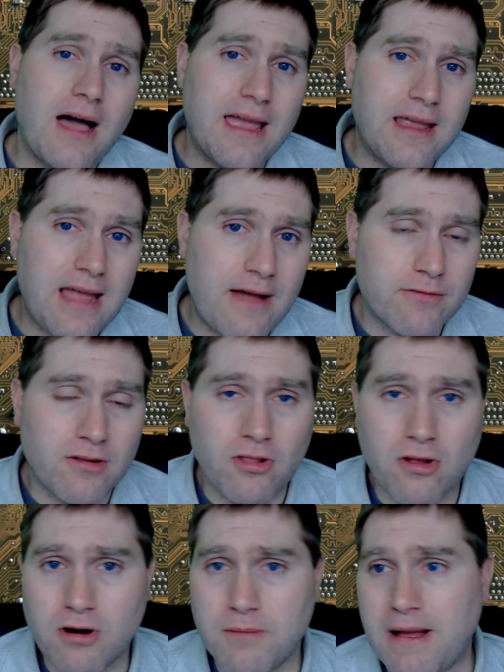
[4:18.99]
I have to
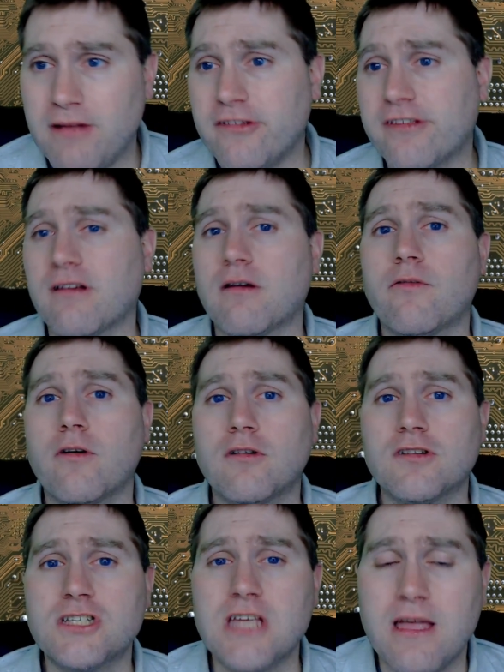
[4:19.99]
learn about
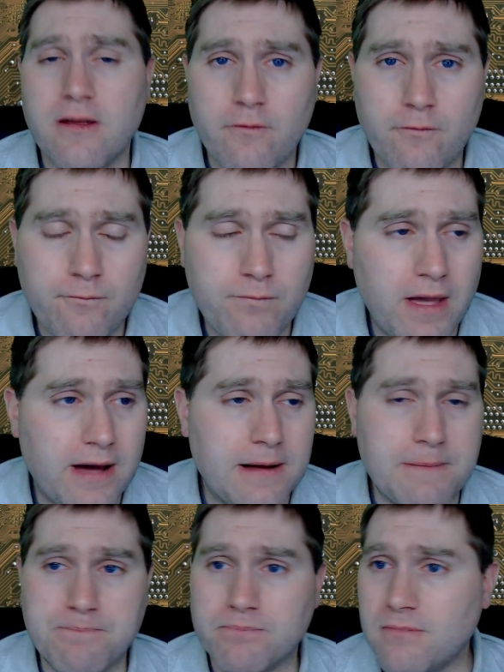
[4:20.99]
servers,
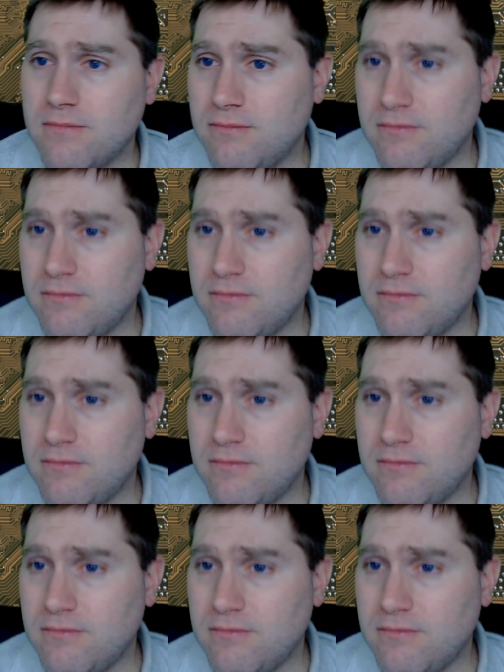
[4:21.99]
Um,